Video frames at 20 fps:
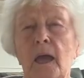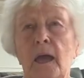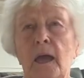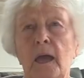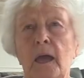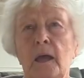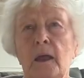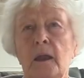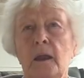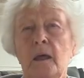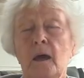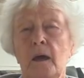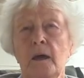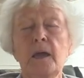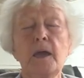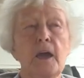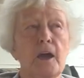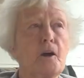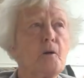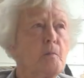And
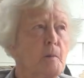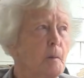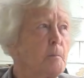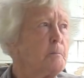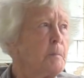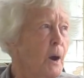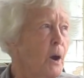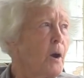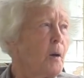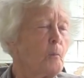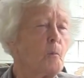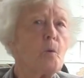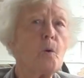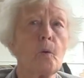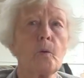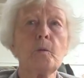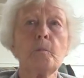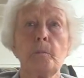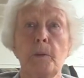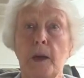he come up there that
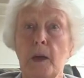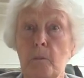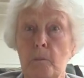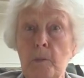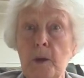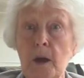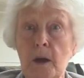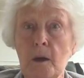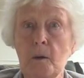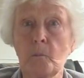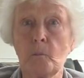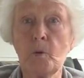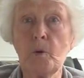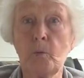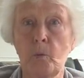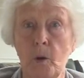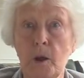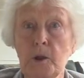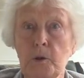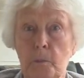morning, picked me up, we
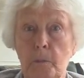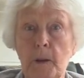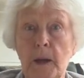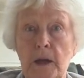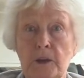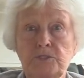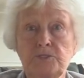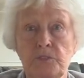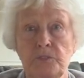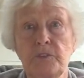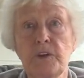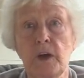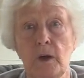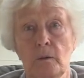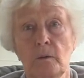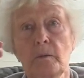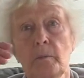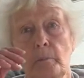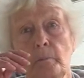went to Paintsville.